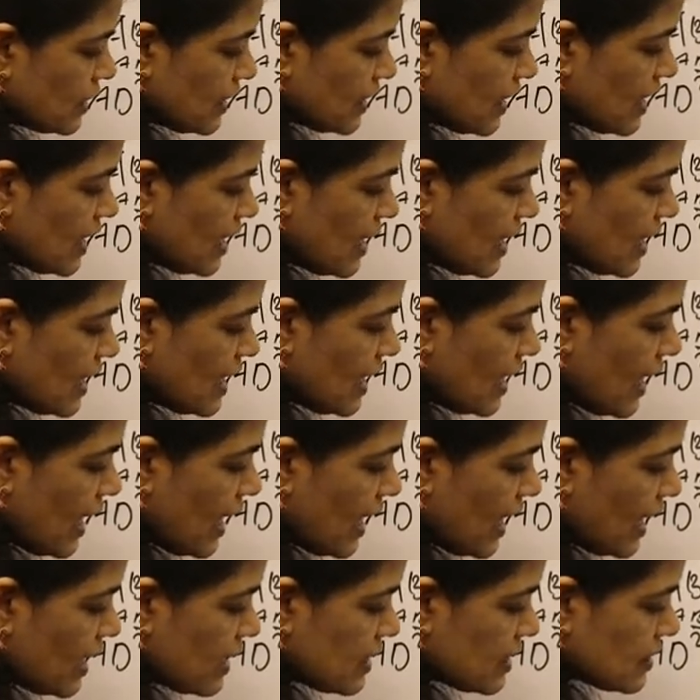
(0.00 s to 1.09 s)

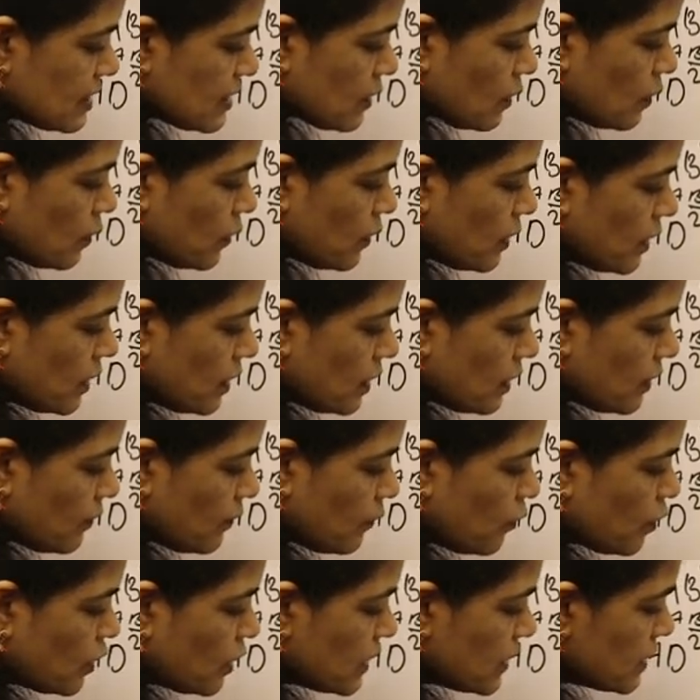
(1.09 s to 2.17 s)
3a square.
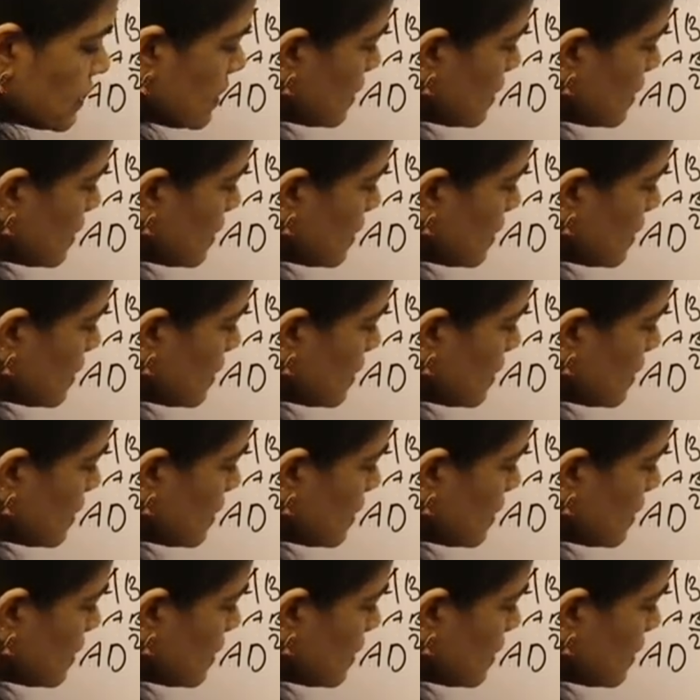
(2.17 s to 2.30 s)
What is